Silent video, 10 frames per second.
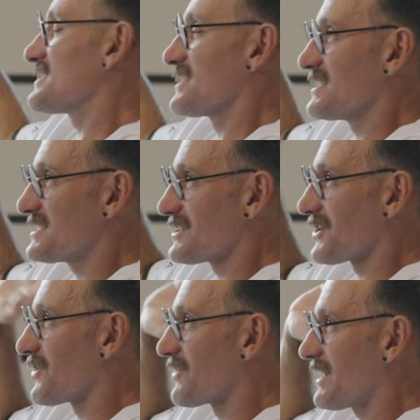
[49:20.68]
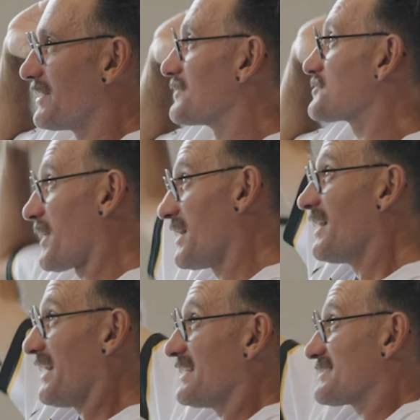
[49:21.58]
this is Aurora Hills,
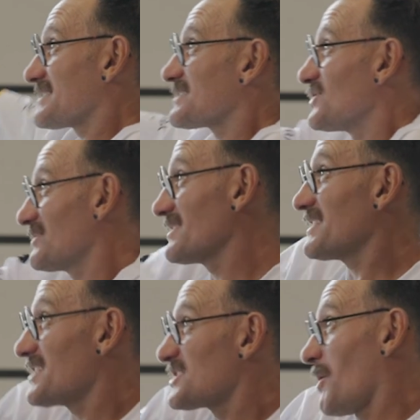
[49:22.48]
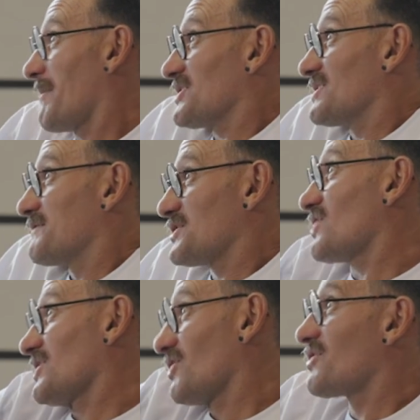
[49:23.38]
but there's not much
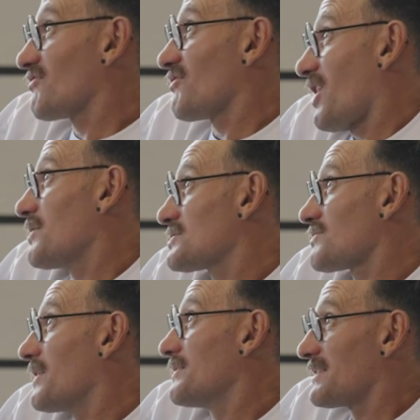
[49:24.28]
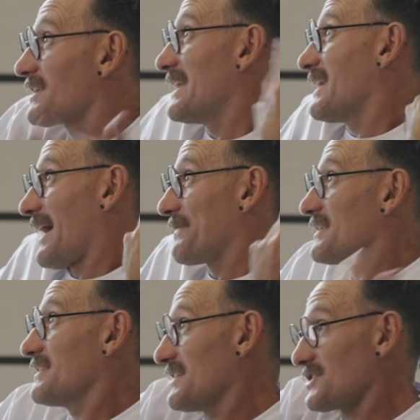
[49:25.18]
infrastructure on the coast road and
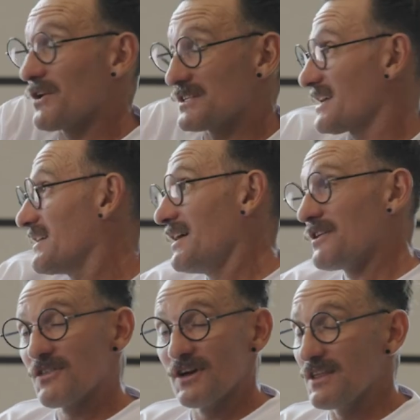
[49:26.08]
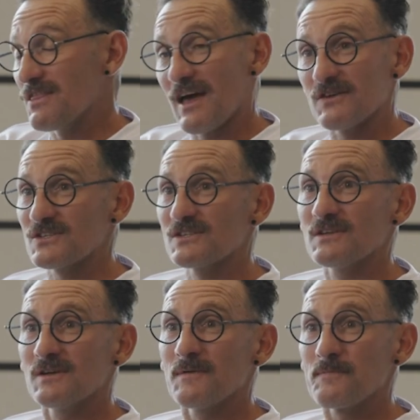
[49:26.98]
inland. Yes, honestly,
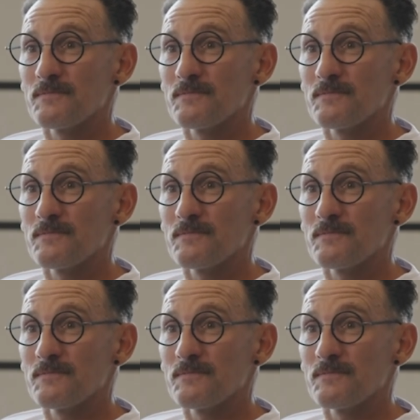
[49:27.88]
13,000.